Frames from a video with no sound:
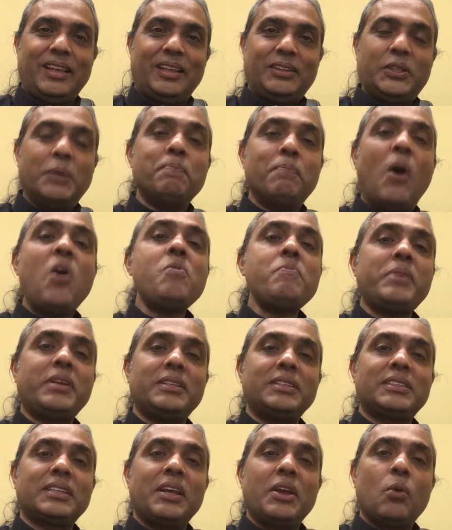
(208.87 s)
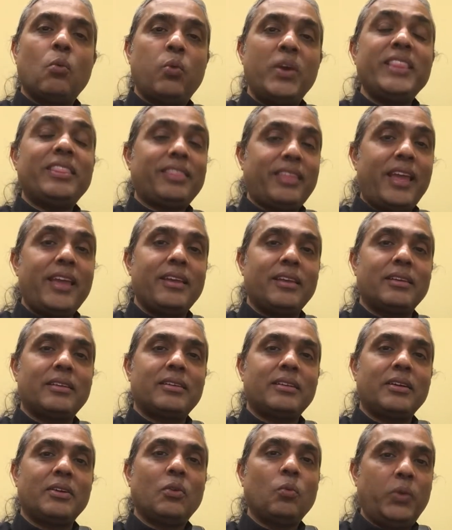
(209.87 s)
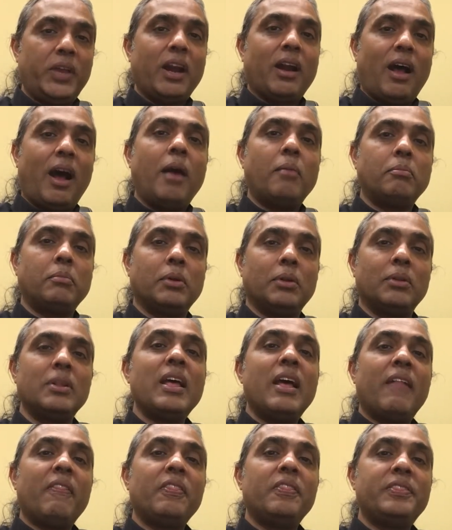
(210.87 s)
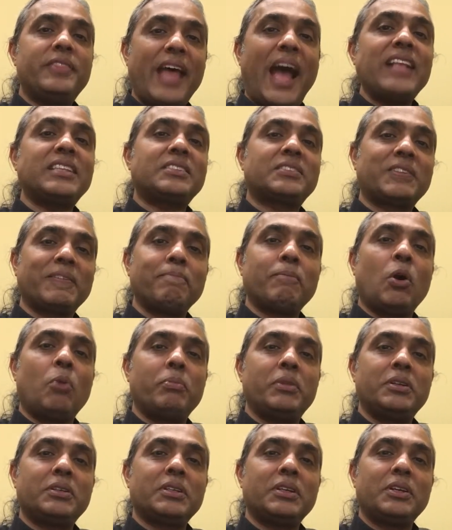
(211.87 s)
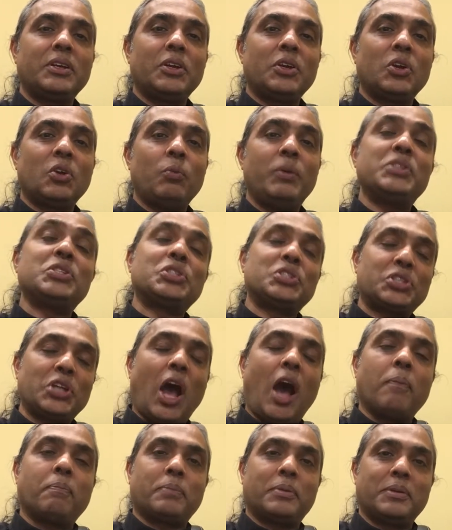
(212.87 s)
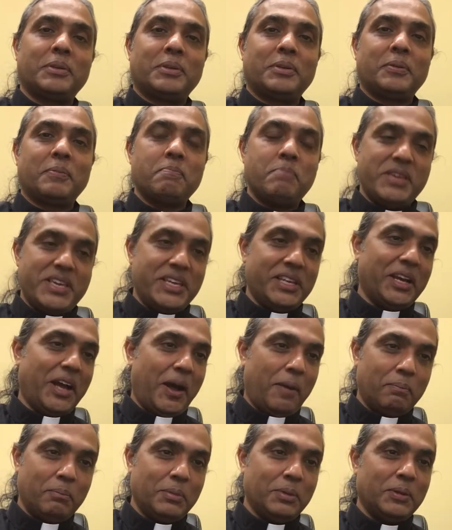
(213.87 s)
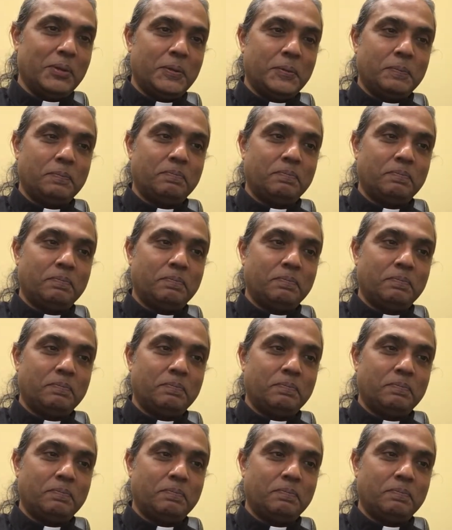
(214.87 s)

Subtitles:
The moment we think we are humble, that's the moment we stop being humble.